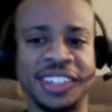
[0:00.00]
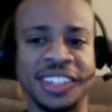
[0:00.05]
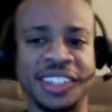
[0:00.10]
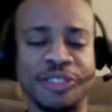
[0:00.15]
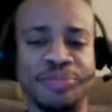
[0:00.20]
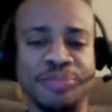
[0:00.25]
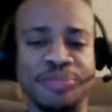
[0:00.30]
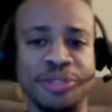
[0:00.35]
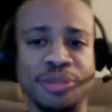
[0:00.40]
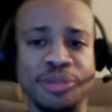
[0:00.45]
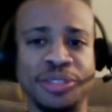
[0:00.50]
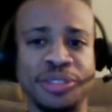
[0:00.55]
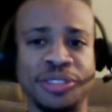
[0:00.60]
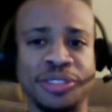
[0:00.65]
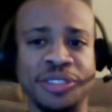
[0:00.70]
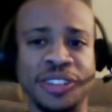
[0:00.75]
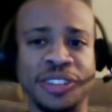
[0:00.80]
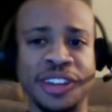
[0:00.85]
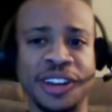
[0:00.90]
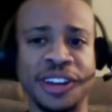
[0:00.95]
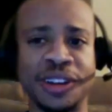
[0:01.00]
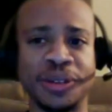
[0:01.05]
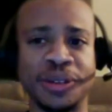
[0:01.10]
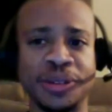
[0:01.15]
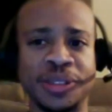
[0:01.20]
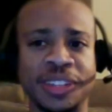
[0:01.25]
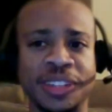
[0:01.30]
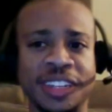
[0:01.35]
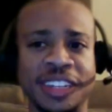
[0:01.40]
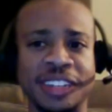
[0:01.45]
like with Boom
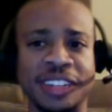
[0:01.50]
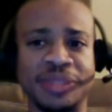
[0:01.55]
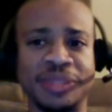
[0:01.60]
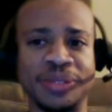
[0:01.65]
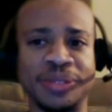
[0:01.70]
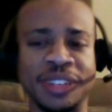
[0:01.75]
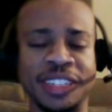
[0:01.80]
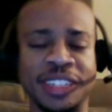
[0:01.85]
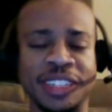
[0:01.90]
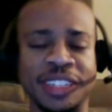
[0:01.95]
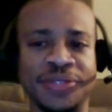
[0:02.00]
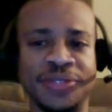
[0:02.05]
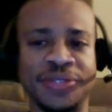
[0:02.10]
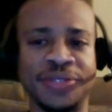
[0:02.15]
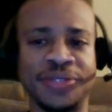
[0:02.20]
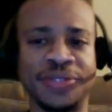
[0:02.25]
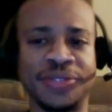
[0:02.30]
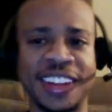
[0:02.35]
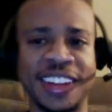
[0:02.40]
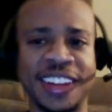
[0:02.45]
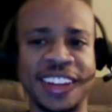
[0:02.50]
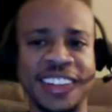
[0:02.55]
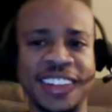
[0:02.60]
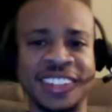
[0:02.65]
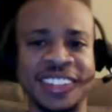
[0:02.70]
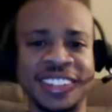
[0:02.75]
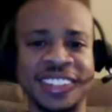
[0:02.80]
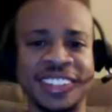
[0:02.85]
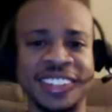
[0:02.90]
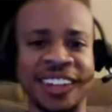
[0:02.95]
Studios and is it Fox
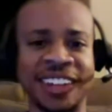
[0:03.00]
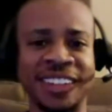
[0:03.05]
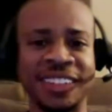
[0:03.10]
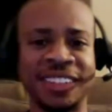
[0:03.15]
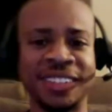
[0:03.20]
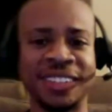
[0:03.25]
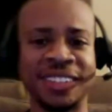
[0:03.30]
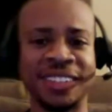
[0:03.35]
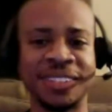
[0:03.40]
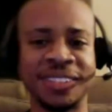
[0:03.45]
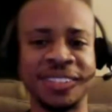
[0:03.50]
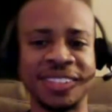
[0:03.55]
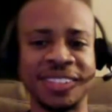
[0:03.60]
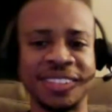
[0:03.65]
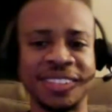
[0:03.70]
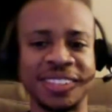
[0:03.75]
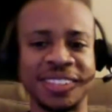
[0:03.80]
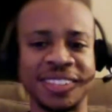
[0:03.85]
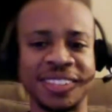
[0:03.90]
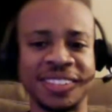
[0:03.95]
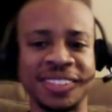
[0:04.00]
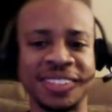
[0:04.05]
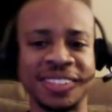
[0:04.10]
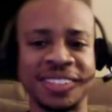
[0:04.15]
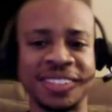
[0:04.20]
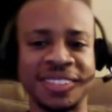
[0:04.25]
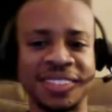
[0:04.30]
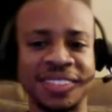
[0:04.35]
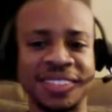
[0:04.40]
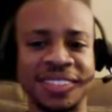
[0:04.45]
signed a deal?
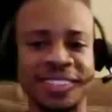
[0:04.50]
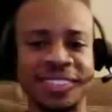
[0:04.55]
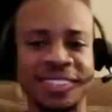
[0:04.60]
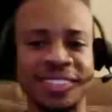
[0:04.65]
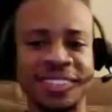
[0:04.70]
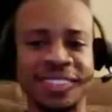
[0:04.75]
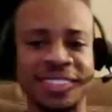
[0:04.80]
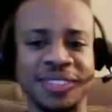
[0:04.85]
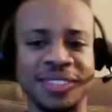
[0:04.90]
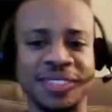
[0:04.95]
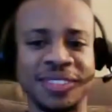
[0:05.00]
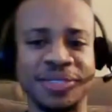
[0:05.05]
Was it